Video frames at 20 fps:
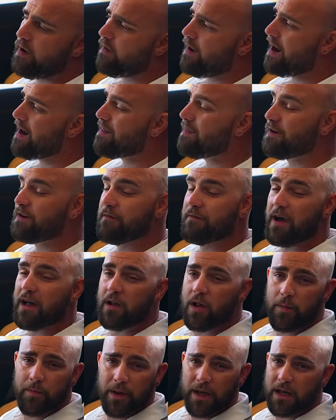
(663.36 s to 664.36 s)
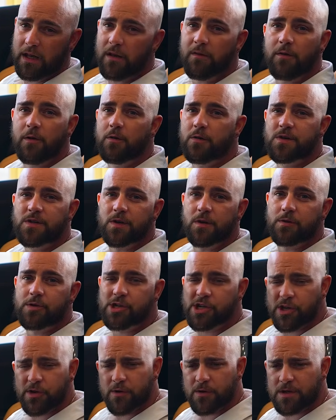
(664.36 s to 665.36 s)
or out of the development if you so
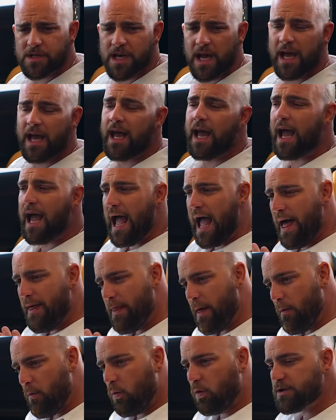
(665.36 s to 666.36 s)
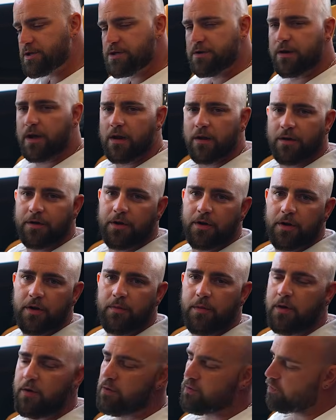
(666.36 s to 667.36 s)
choose. And then once you get on your
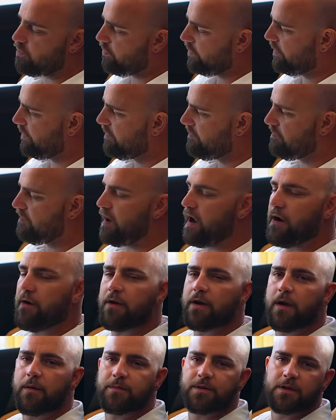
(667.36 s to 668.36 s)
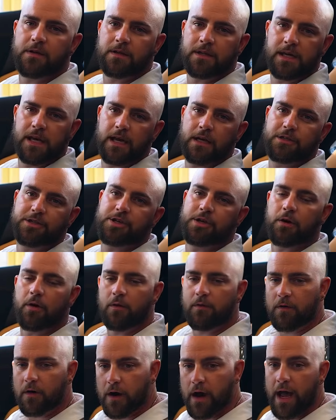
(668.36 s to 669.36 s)
commute, really fire it up, turn the engine
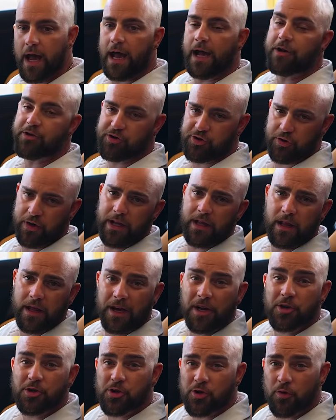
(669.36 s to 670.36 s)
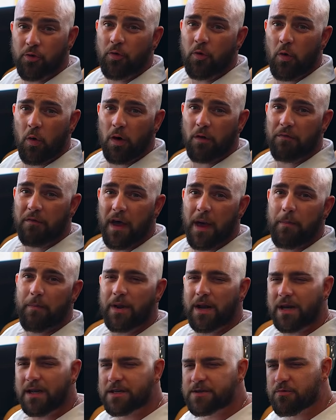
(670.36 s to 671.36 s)
over, and treat it like a true Corvette.
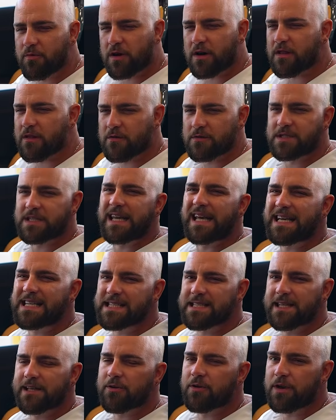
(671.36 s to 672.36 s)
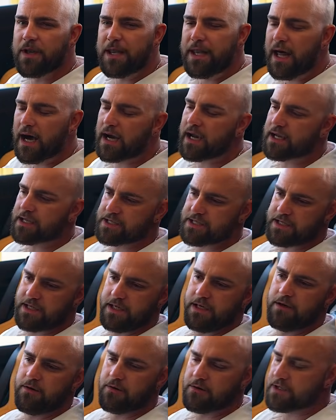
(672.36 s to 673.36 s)
But it is one of those nice little nuggets to
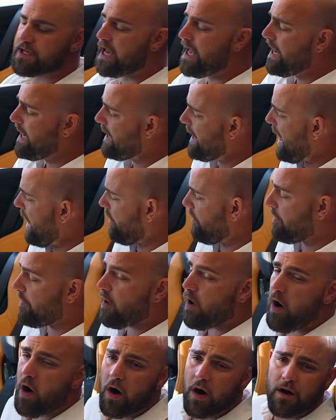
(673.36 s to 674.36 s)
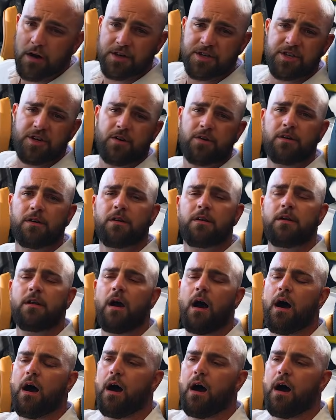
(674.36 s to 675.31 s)
use. Now, there are certain